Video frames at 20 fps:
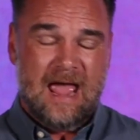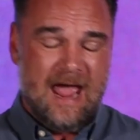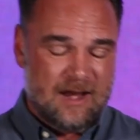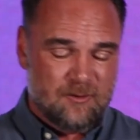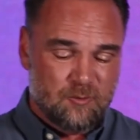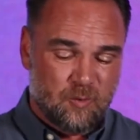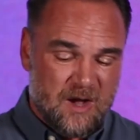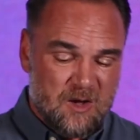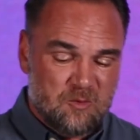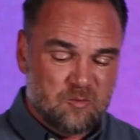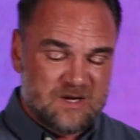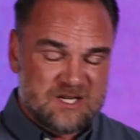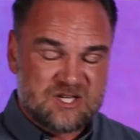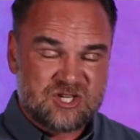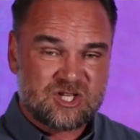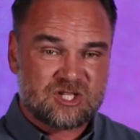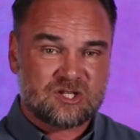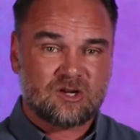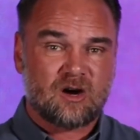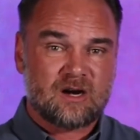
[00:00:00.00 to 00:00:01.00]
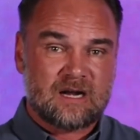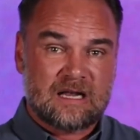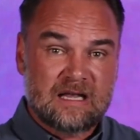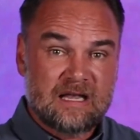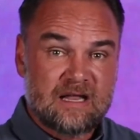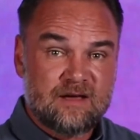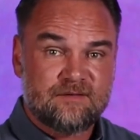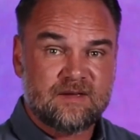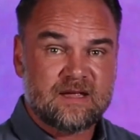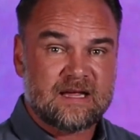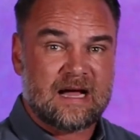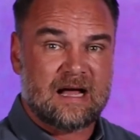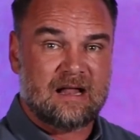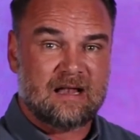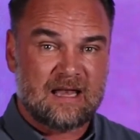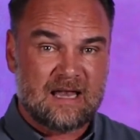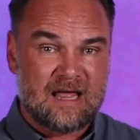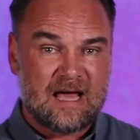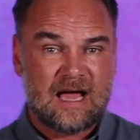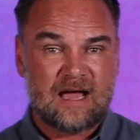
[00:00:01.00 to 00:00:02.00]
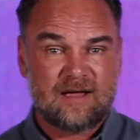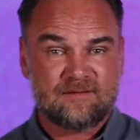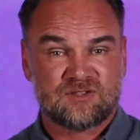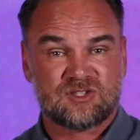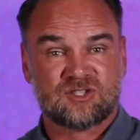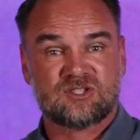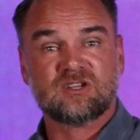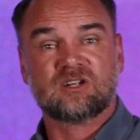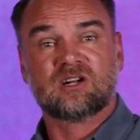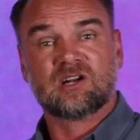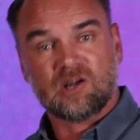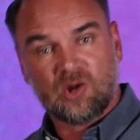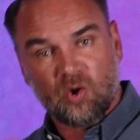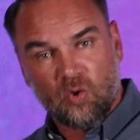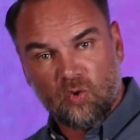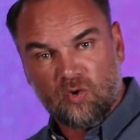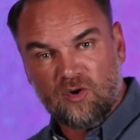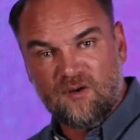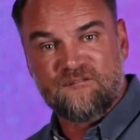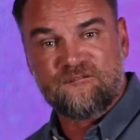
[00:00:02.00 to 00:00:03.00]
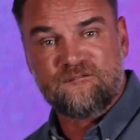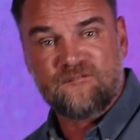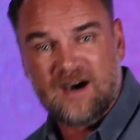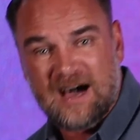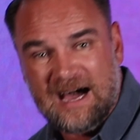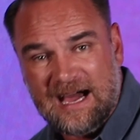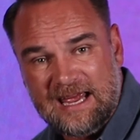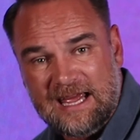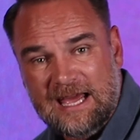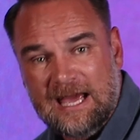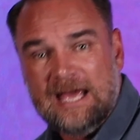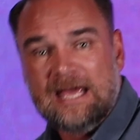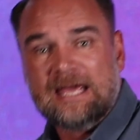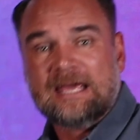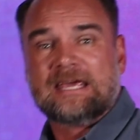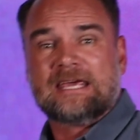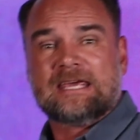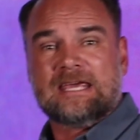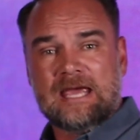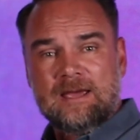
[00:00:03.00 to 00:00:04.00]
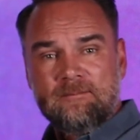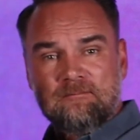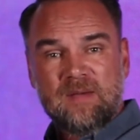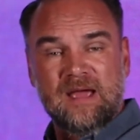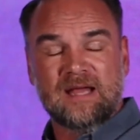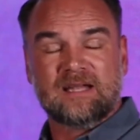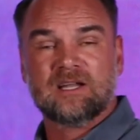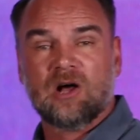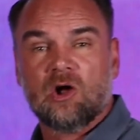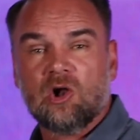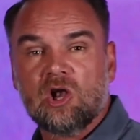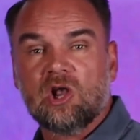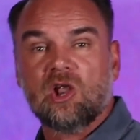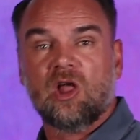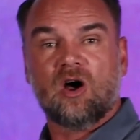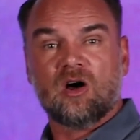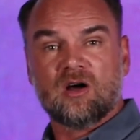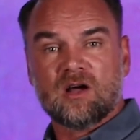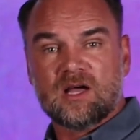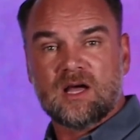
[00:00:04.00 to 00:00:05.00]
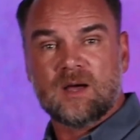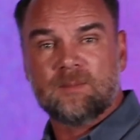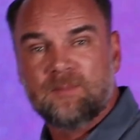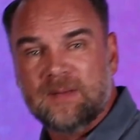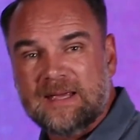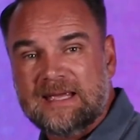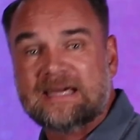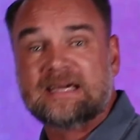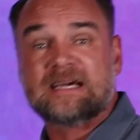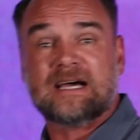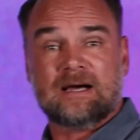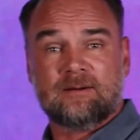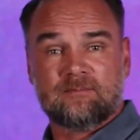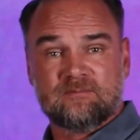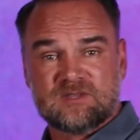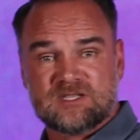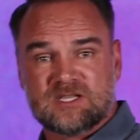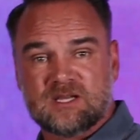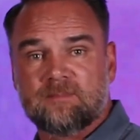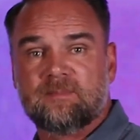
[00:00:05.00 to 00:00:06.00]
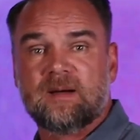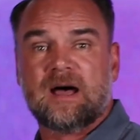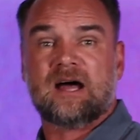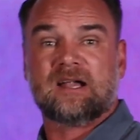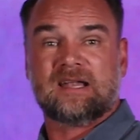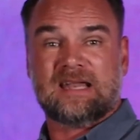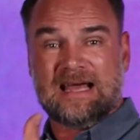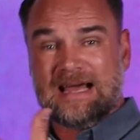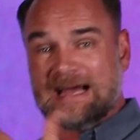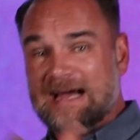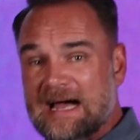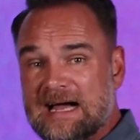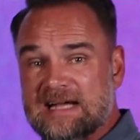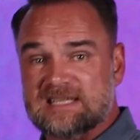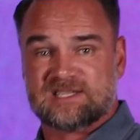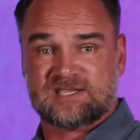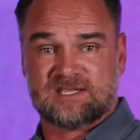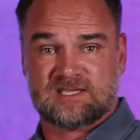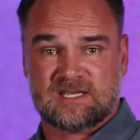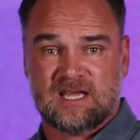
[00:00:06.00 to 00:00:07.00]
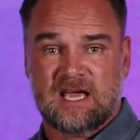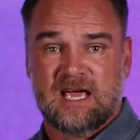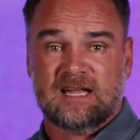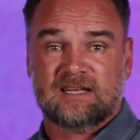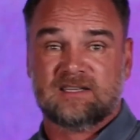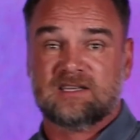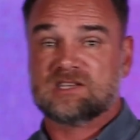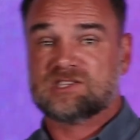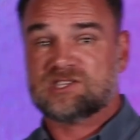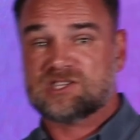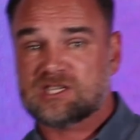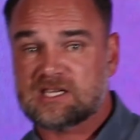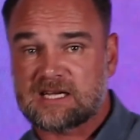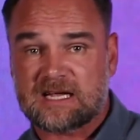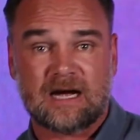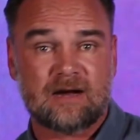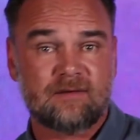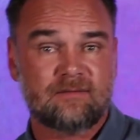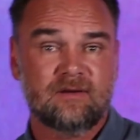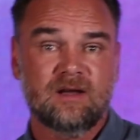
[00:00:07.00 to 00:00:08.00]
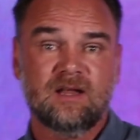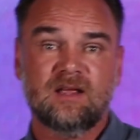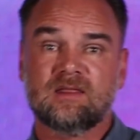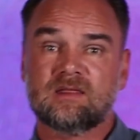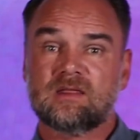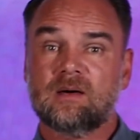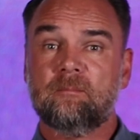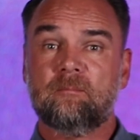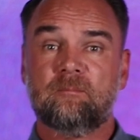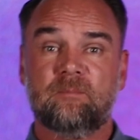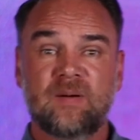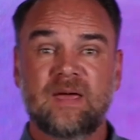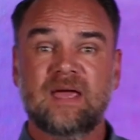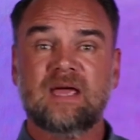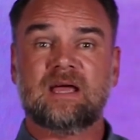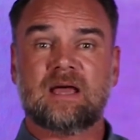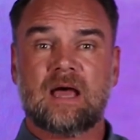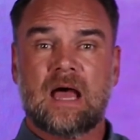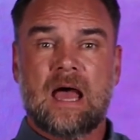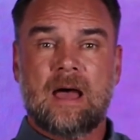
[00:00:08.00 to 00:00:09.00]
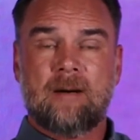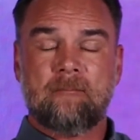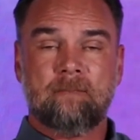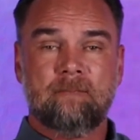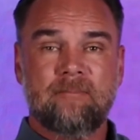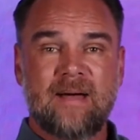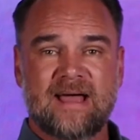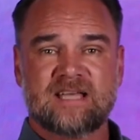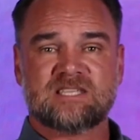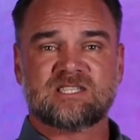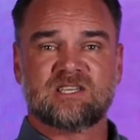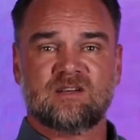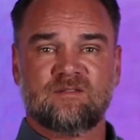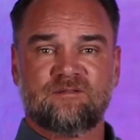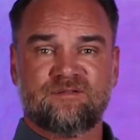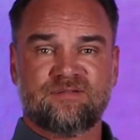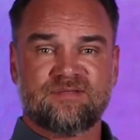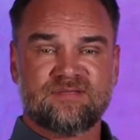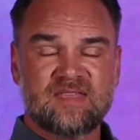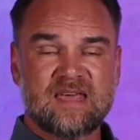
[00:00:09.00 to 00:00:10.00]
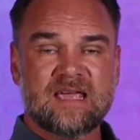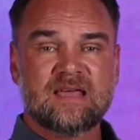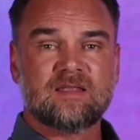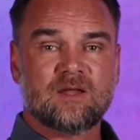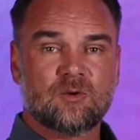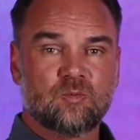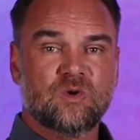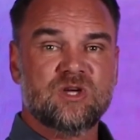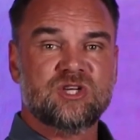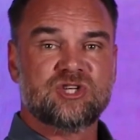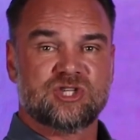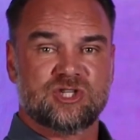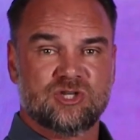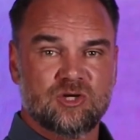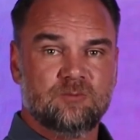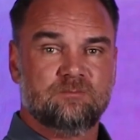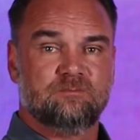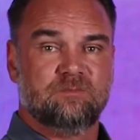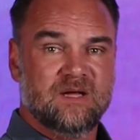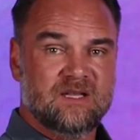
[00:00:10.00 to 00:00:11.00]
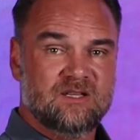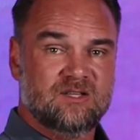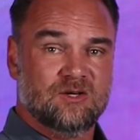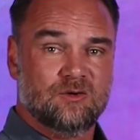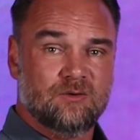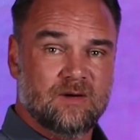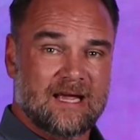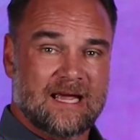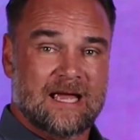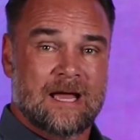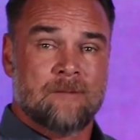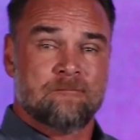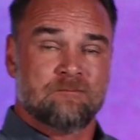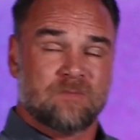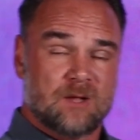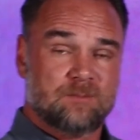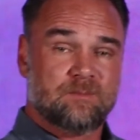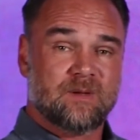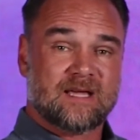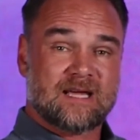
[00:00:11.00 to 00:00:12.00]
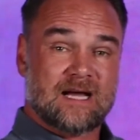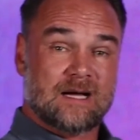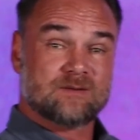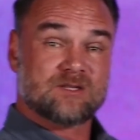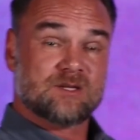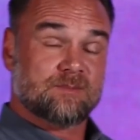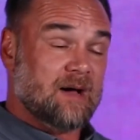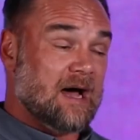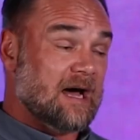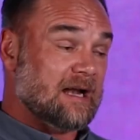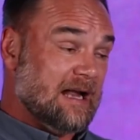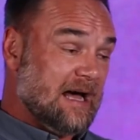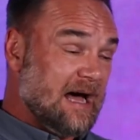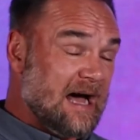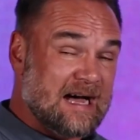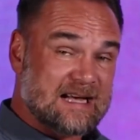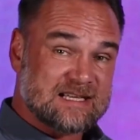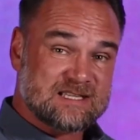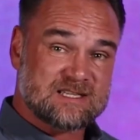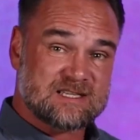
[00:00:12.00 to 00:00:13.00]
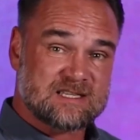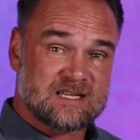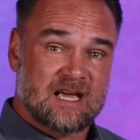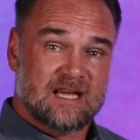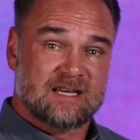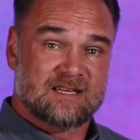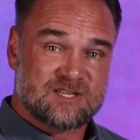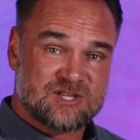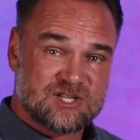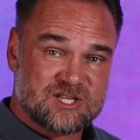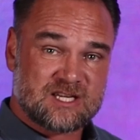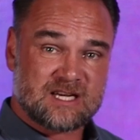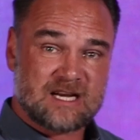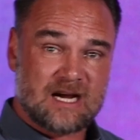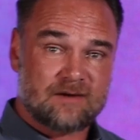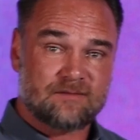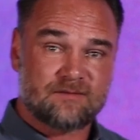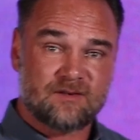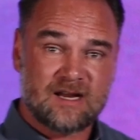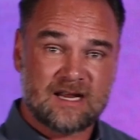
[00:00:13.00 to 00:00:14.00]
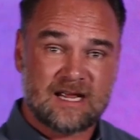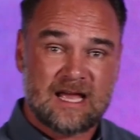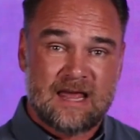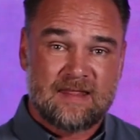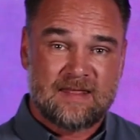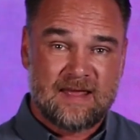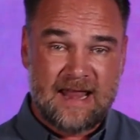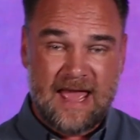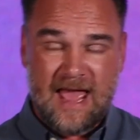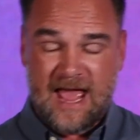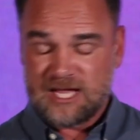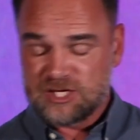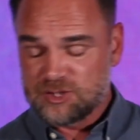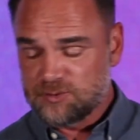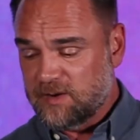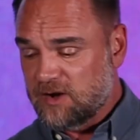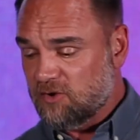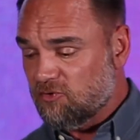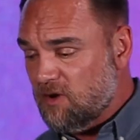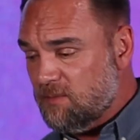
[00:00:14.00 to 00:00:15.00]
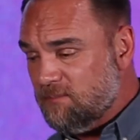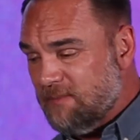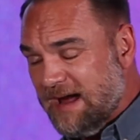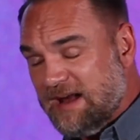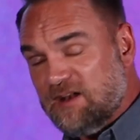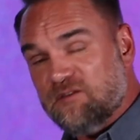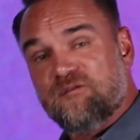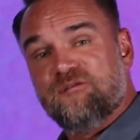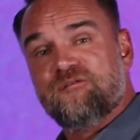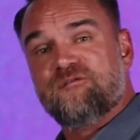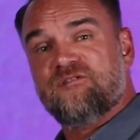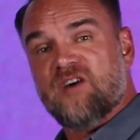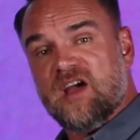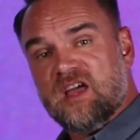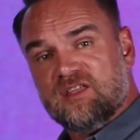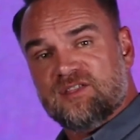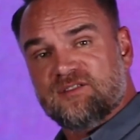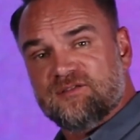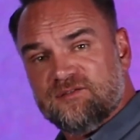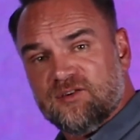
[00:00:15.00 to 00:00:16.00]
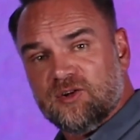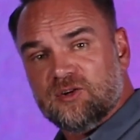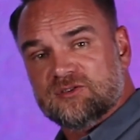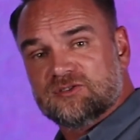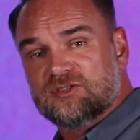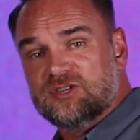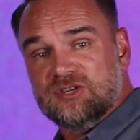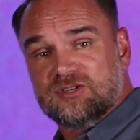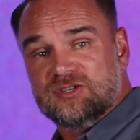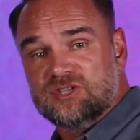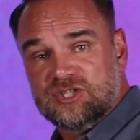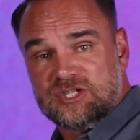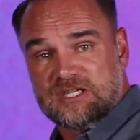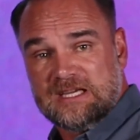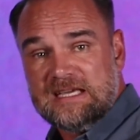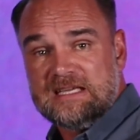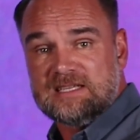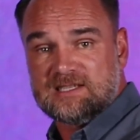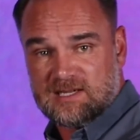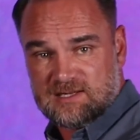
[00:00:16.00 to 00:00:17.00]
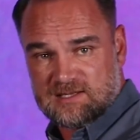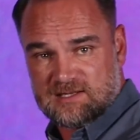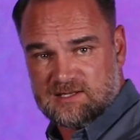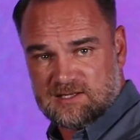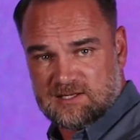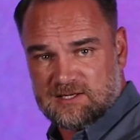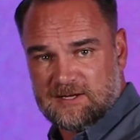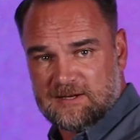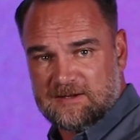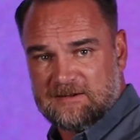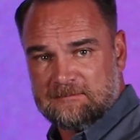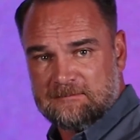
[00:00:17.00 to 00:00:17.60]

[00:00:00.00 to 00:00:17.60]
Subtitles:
And when we start living our lives to glorify Him, it no longer becomes about us discovering the big, massive thing that we should be doing. It becomes about us discovering that as we remain faithful to Jesus,